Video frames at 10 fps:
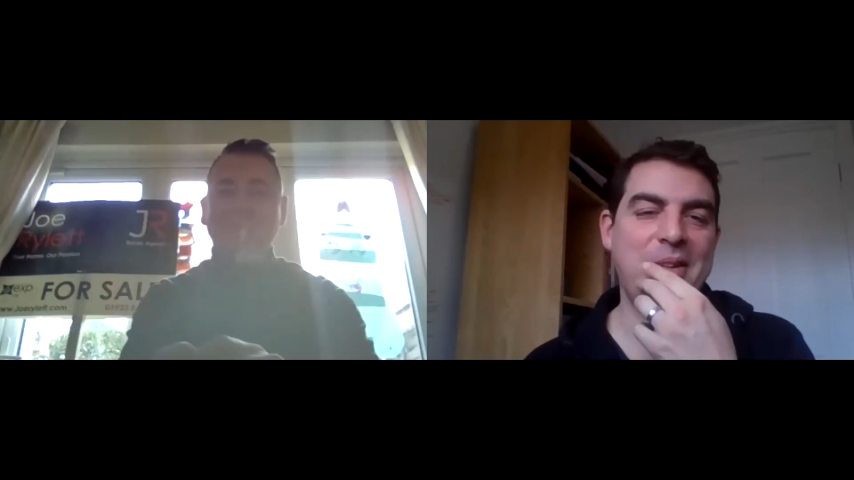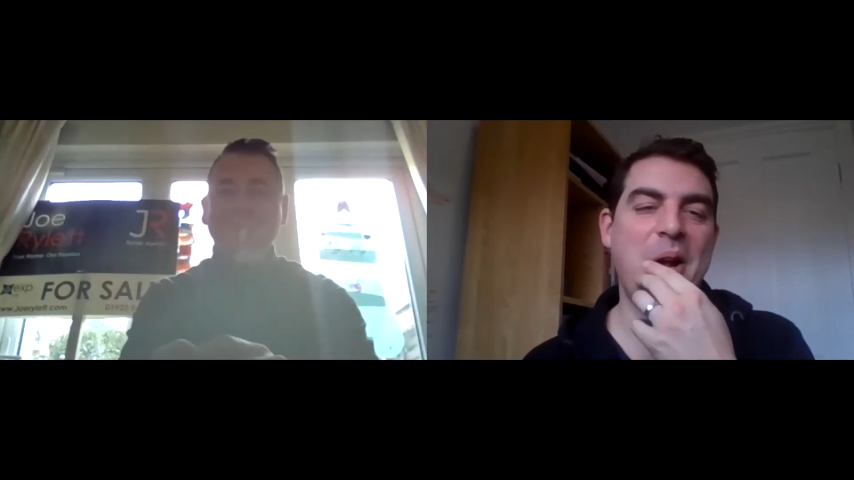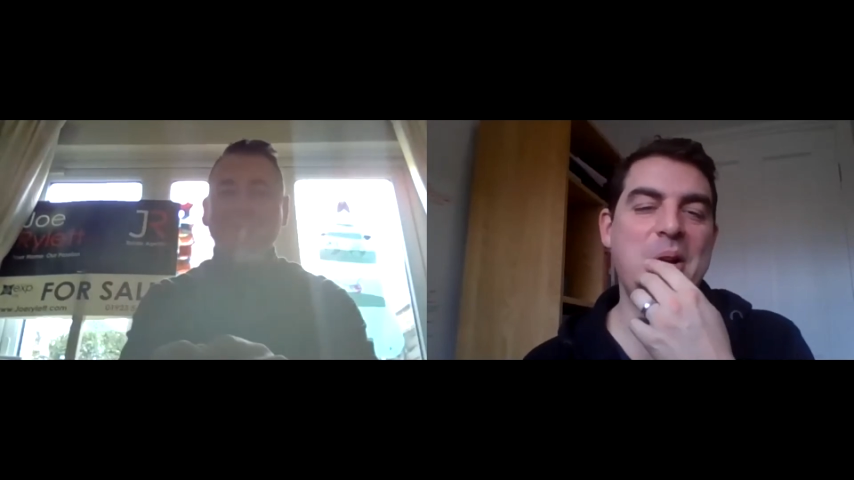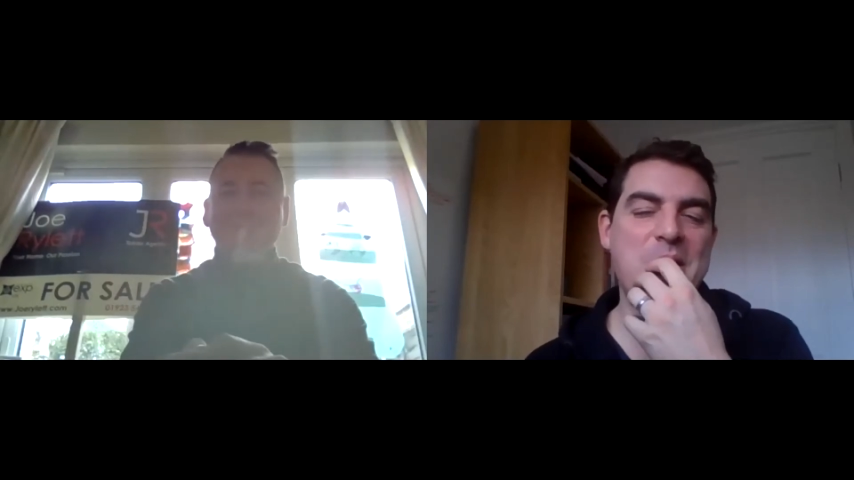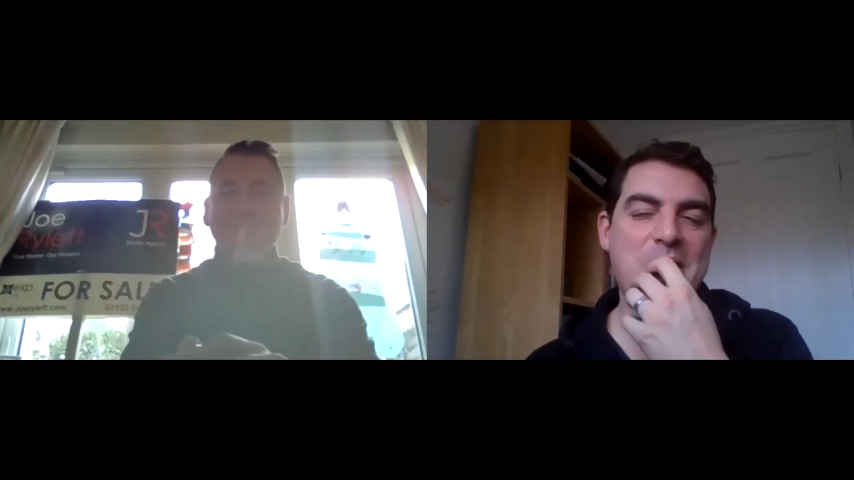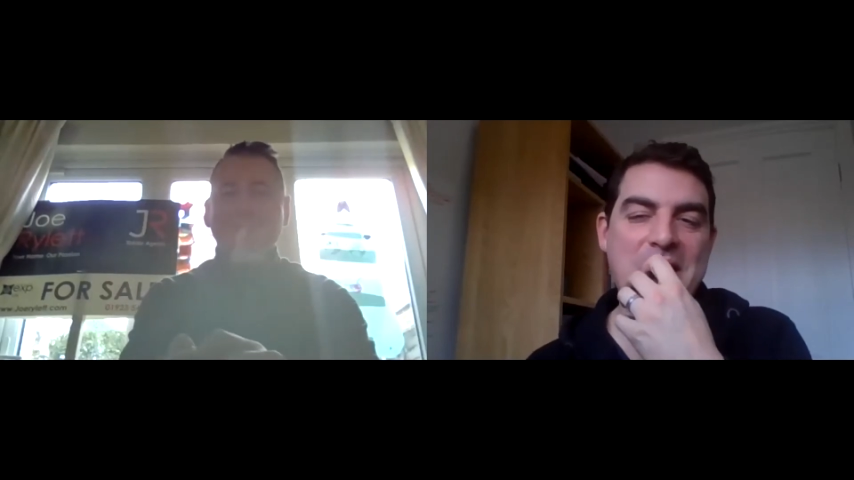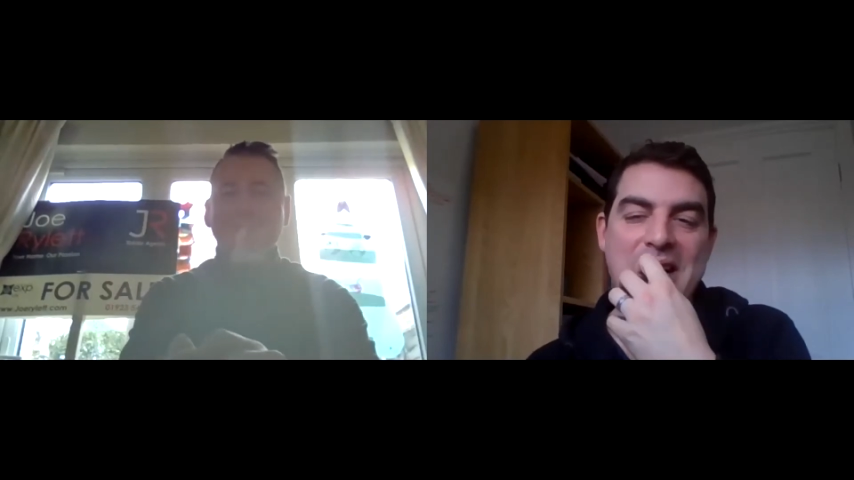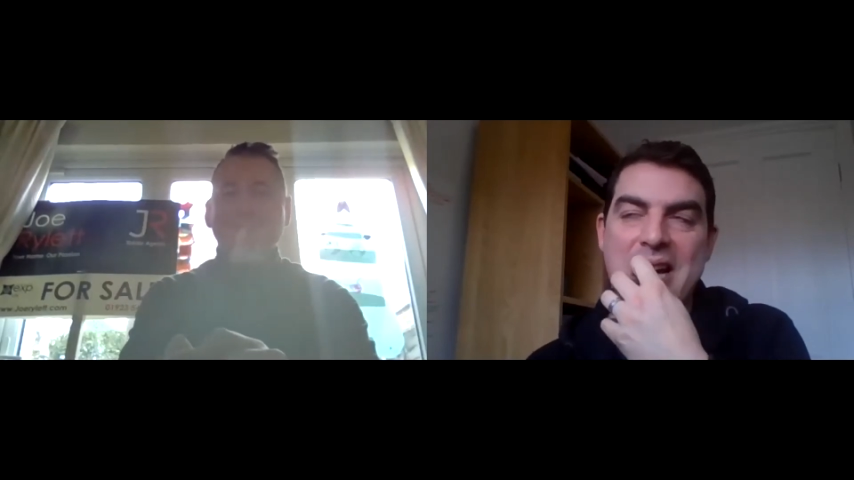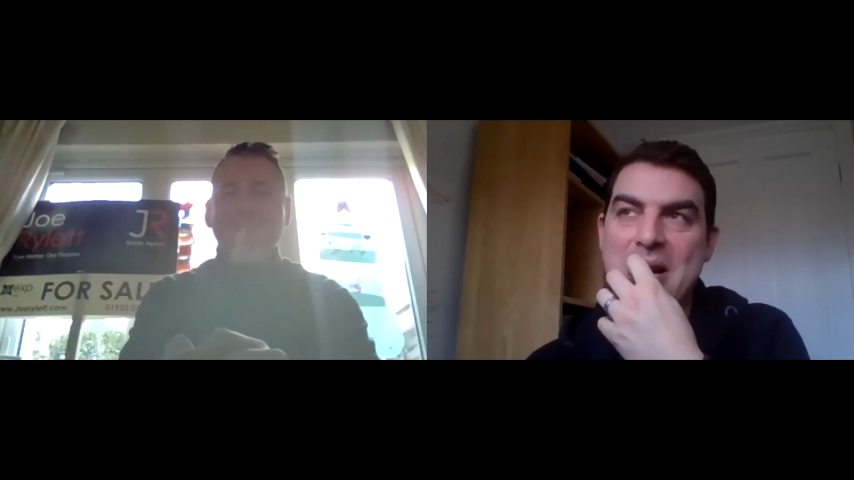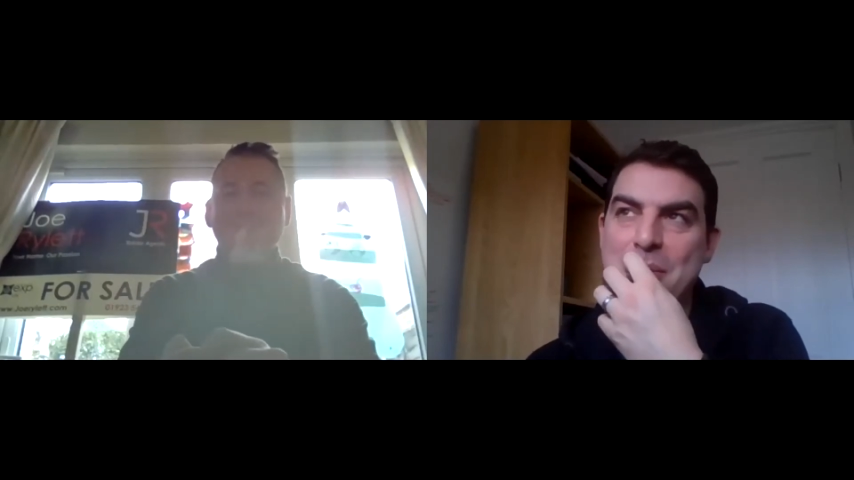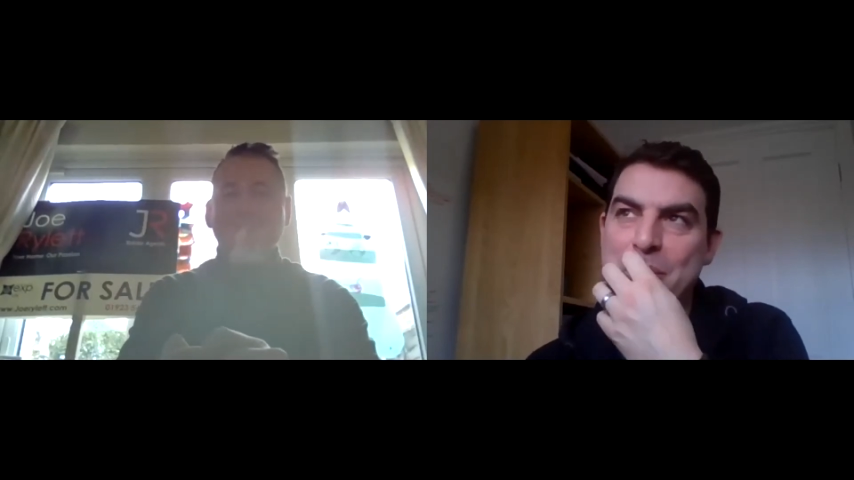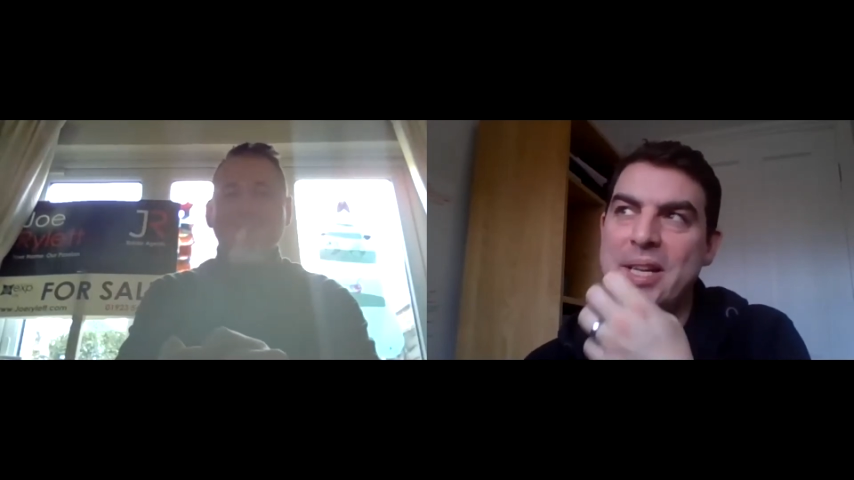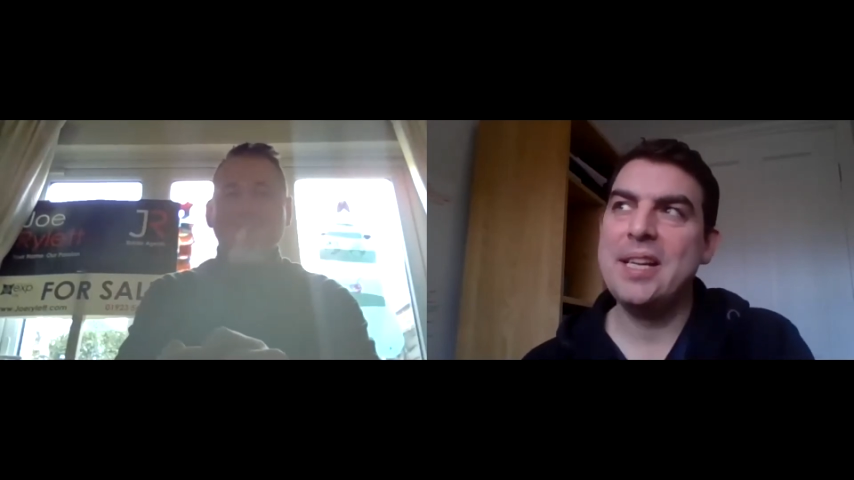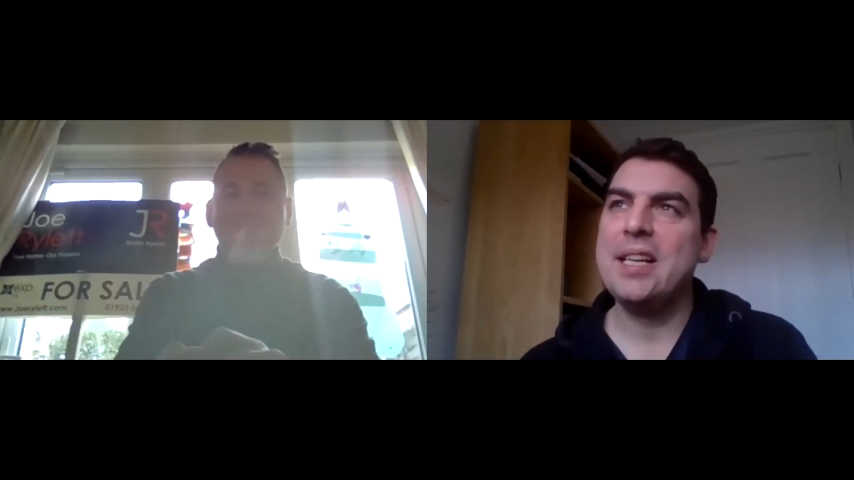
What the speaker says: How's it? So,